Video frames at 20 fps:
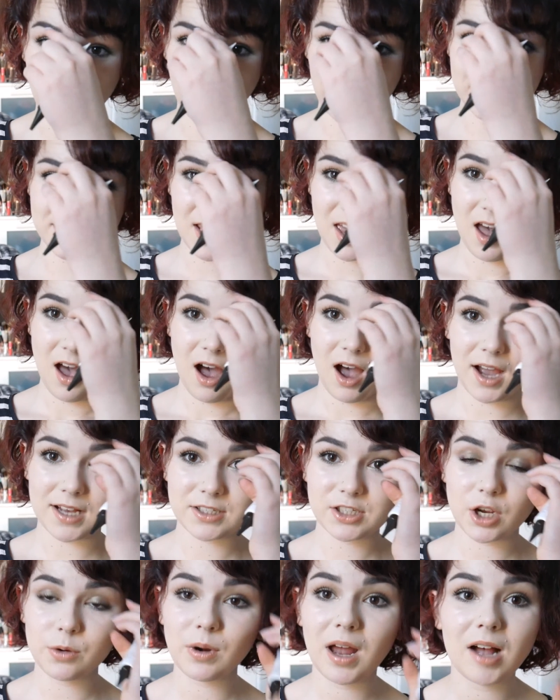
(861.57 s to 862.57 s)
Right, I
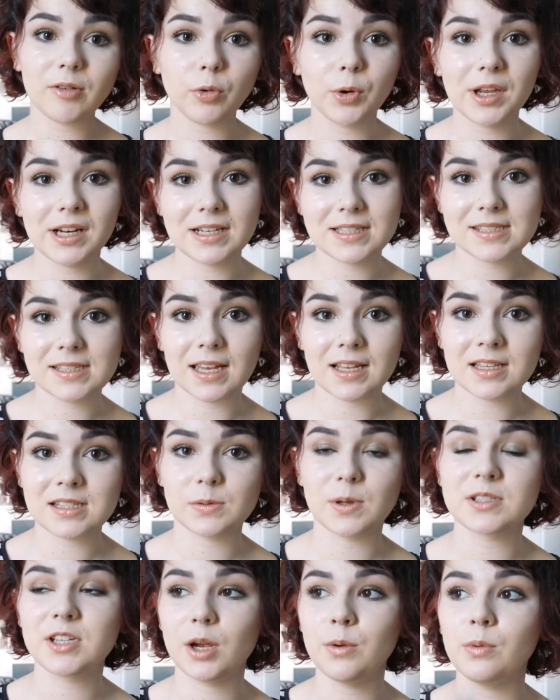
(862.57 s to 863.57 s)
don't have oily skin,
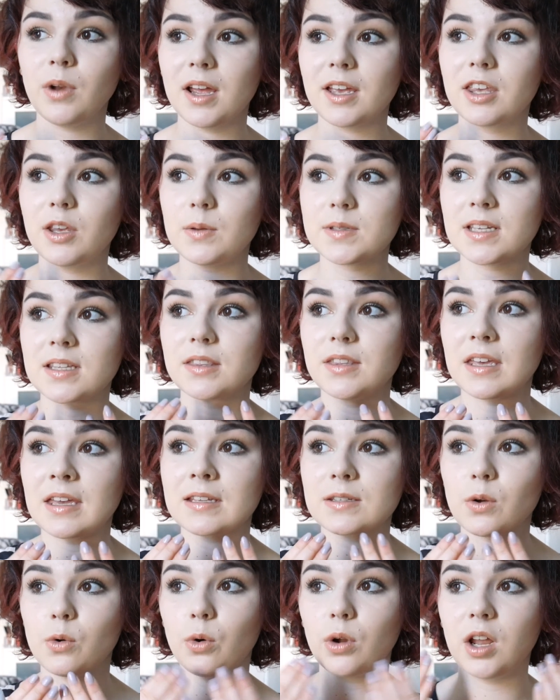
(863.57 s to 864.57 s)
so I don't like using
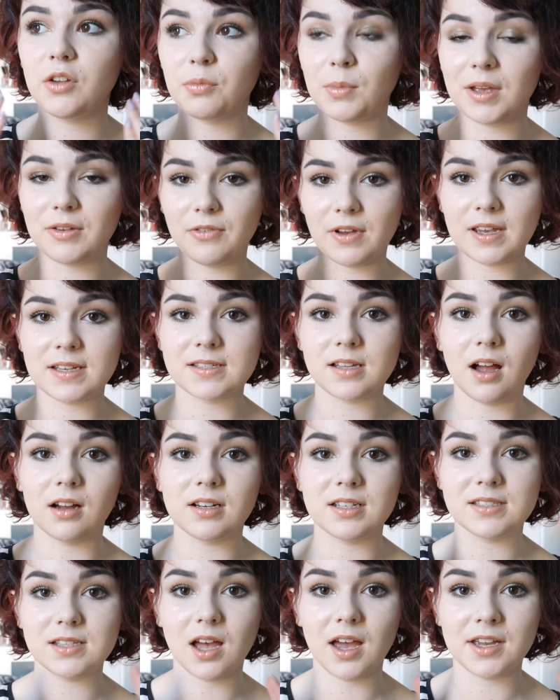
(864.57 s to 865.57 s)
things all over my face that
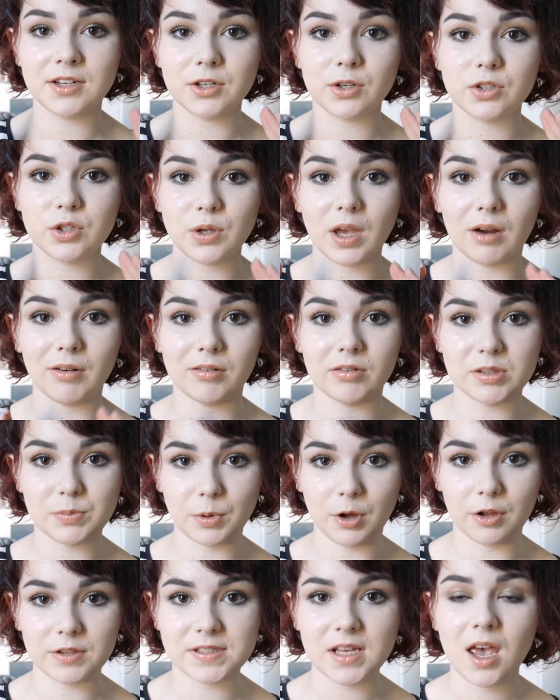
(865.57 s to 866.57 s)
are designed to get rid of
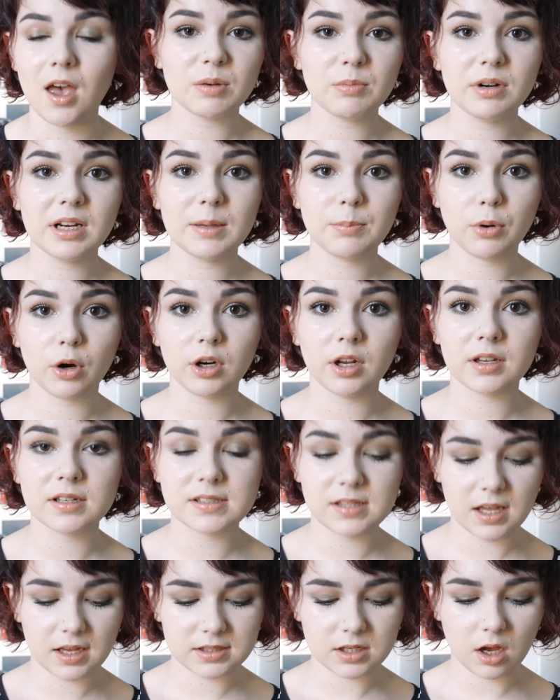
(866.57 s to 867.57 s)
spots. Generally,
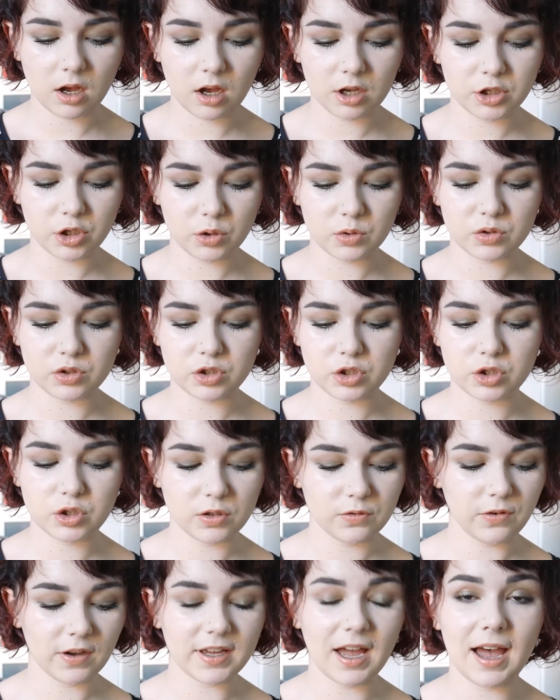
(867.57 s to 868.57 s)
products that are used
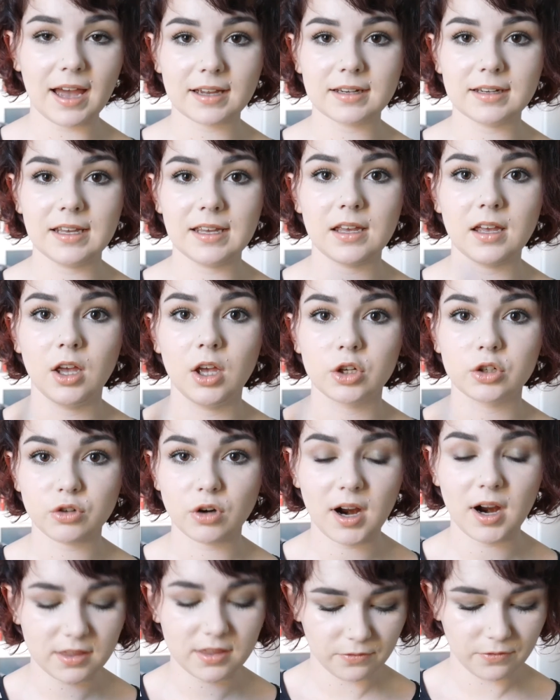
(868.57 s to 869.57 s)
to fight acne
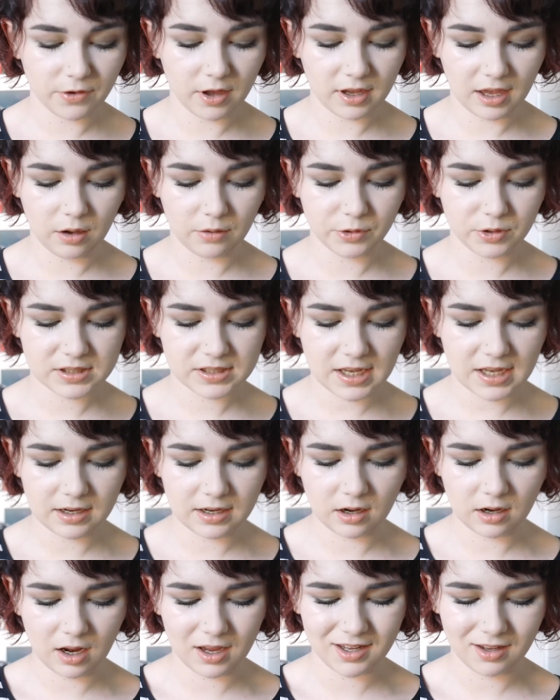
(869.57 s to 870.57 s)
dry the fuck out of your
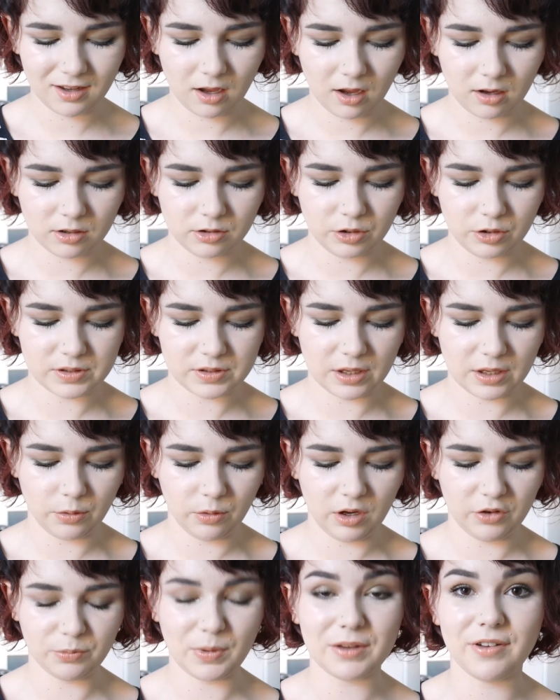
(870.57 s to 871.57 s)
skin, and I can't use that all
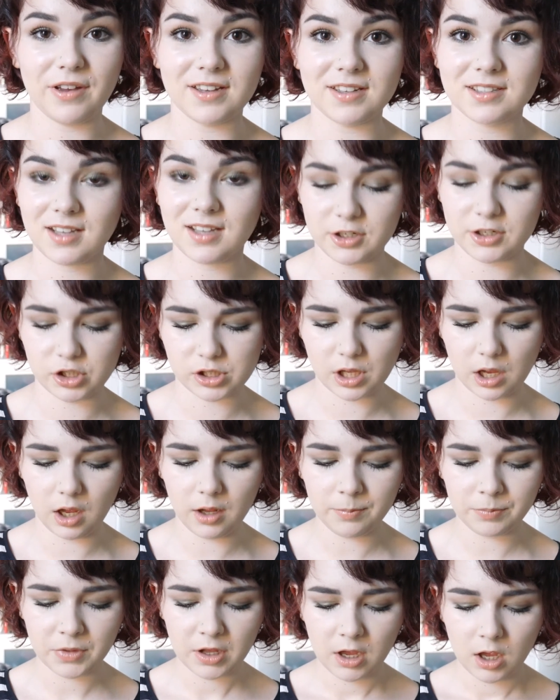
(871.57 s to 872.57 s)
over my face. I just
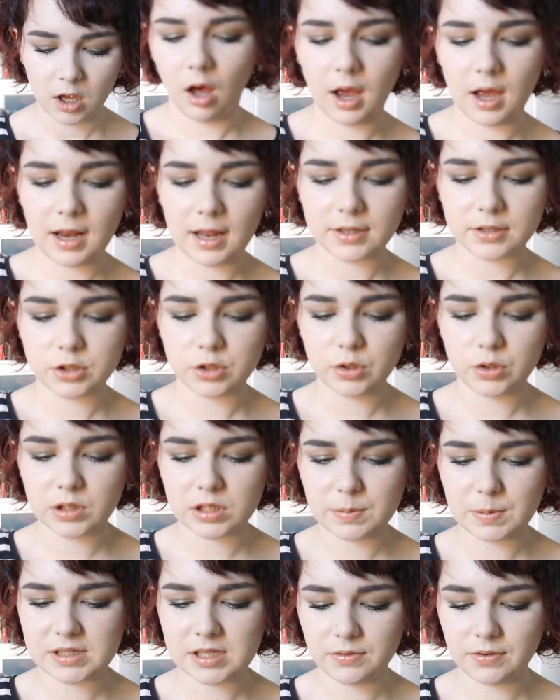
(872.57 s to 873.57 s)
can't. I like to
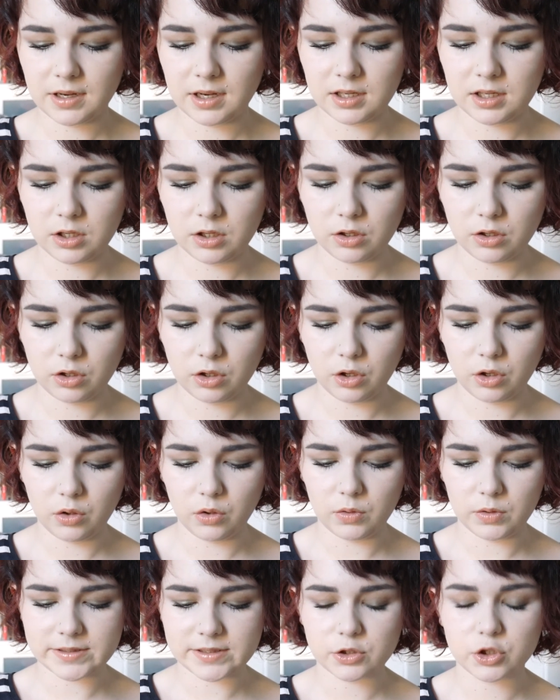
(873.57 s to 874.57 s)
specifically
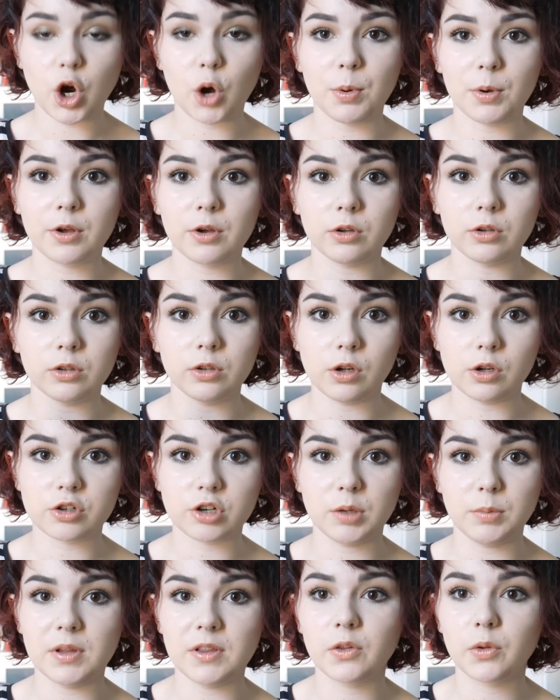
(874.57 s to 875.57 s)
use topical
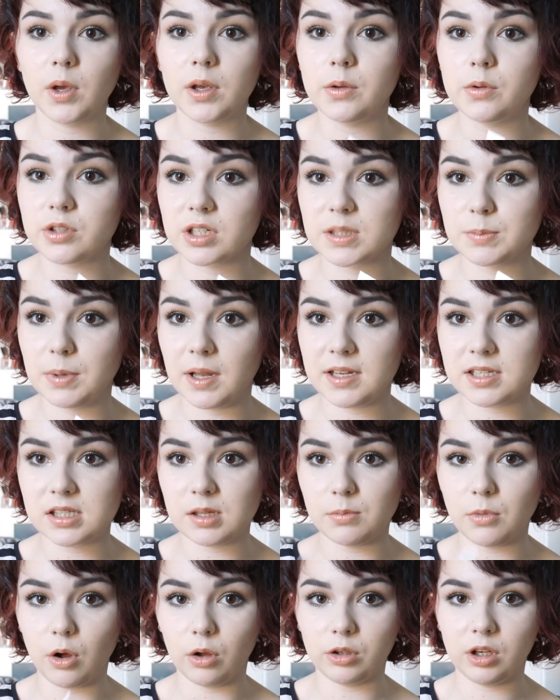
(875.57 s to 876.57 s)
treatments where you just place
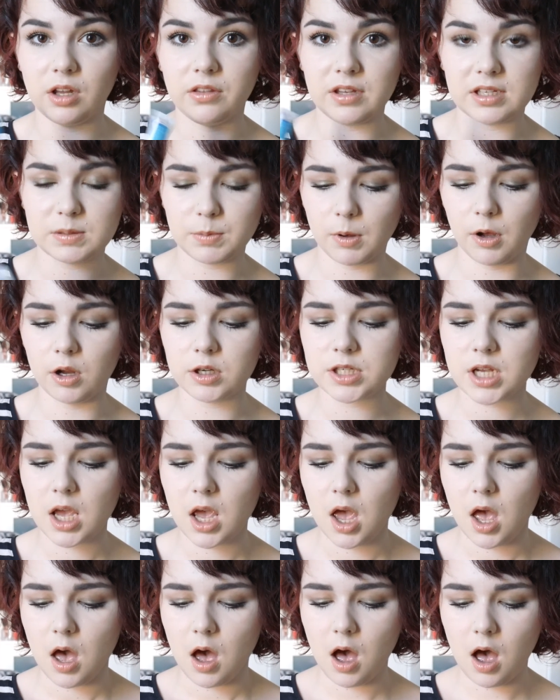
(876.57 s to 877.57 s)
them on the spot,
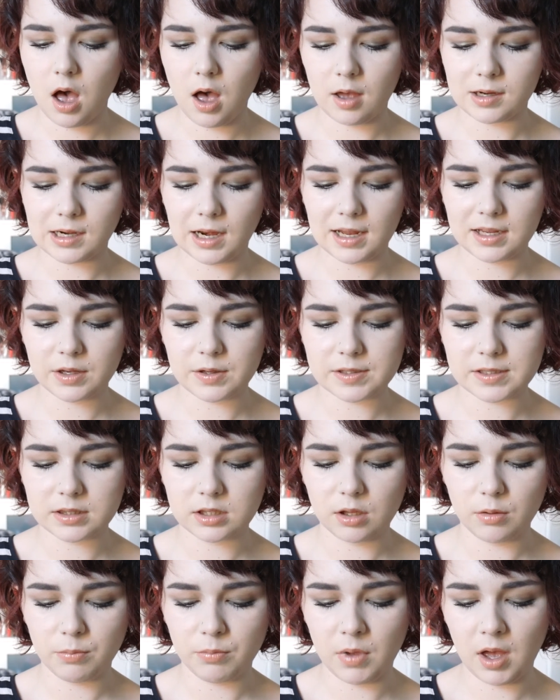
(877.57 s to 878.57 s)
and I like using
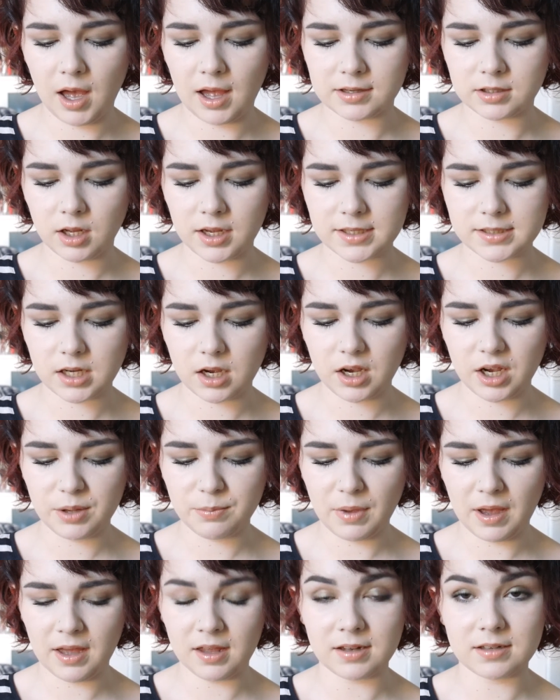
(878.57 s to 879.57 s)
them at night
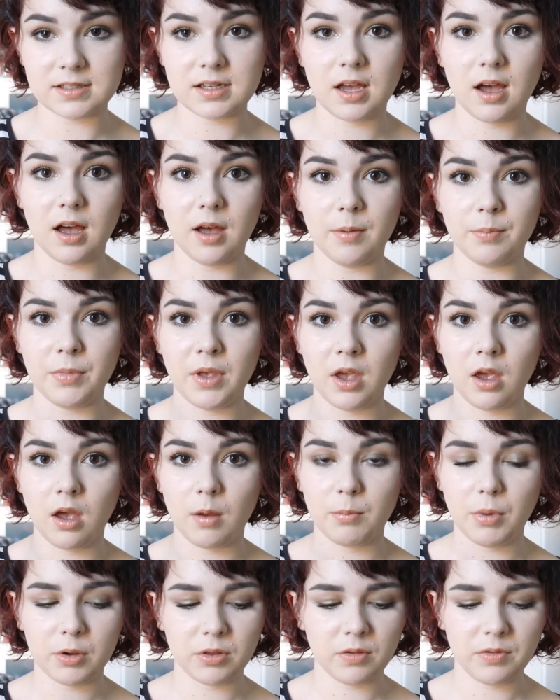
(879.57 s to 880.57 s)
time, and
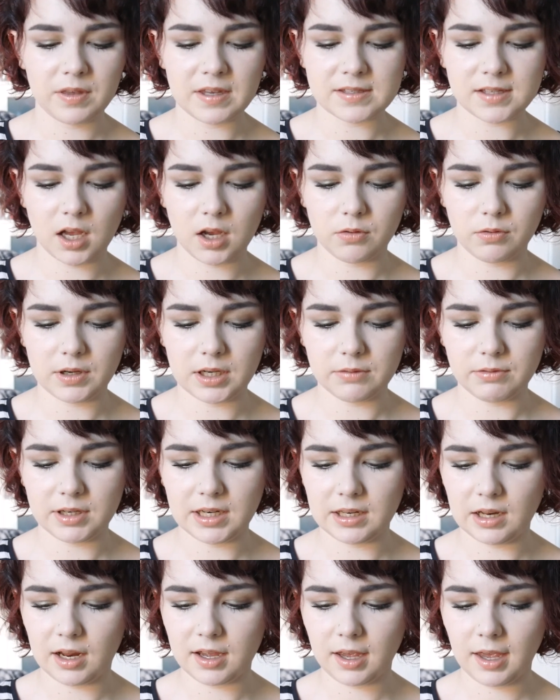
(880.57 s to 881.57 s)
both of these I
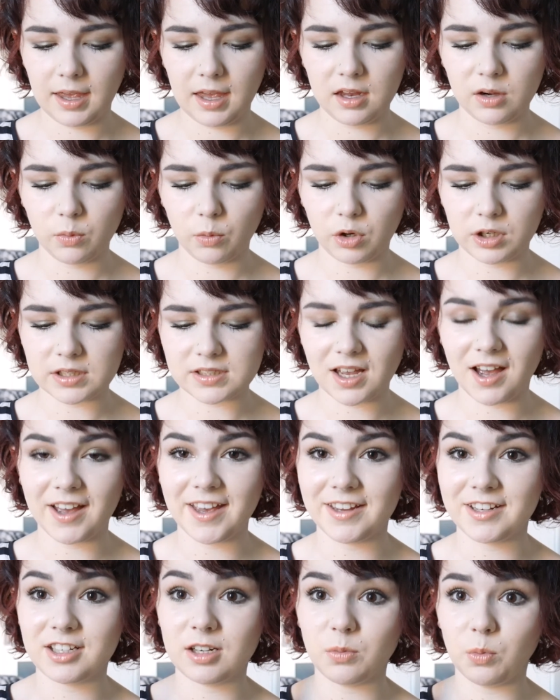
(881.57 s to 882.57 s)
really like. Again, one is
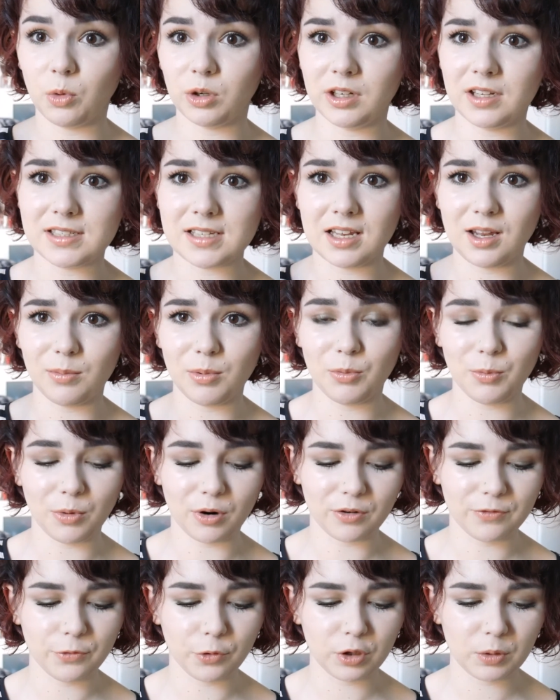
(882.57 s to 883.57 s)
high-end and one is a little bit
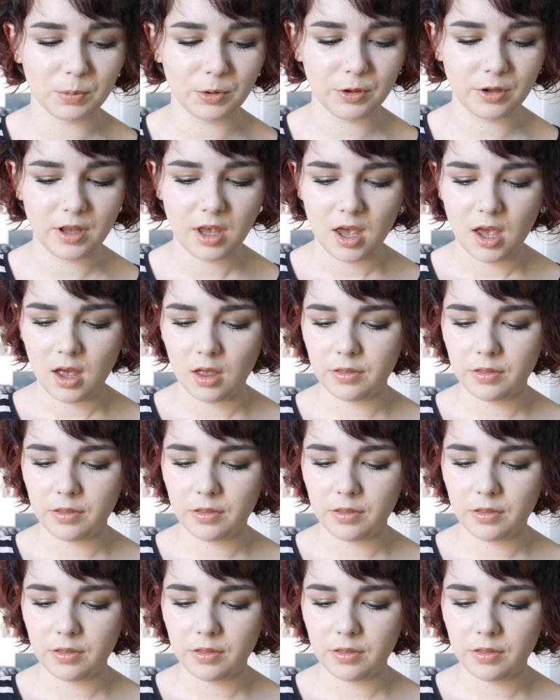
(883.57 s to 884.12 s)
more affordable.